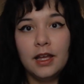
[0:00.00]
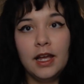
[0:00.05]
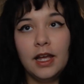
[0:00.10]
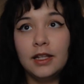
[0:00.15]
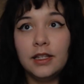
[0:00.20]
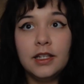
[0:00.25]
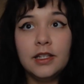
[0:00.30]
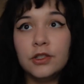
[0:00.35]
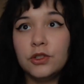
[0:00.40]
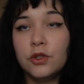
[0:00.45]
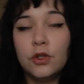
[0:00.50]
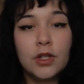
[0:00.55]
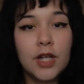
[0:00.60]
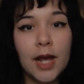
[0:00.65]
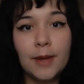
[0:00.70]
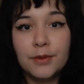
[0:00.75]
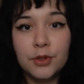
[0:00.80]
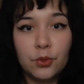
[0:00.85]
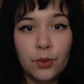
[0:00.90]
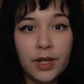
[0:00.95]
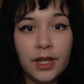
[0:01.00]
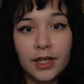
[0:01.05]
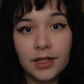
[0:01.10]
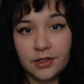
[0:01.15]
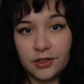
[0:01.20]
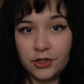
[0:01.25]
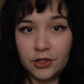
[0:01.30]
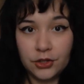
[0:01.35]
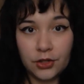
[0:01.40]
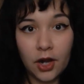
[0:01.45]
at least 2 times a week
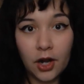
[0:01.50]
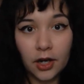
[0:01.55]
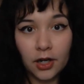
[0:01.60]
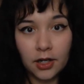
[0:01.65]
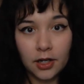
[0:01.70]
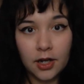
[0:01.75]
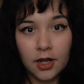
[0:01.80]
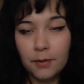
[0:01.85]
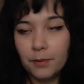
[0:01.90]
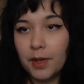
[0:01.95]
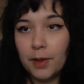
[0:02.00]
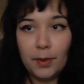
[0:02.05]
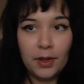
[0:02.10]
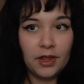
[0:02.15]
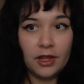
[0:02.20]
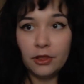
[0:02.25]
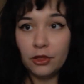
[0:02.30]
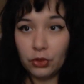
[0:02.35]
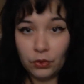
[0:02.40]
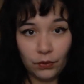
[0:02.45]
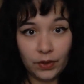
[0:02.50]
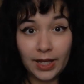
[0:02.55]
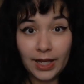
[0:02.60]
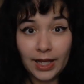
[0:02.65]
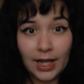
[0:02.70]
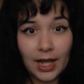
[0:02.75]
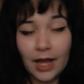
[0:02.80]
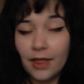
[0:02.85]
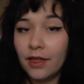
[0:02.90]
is a start. Maybe then 3,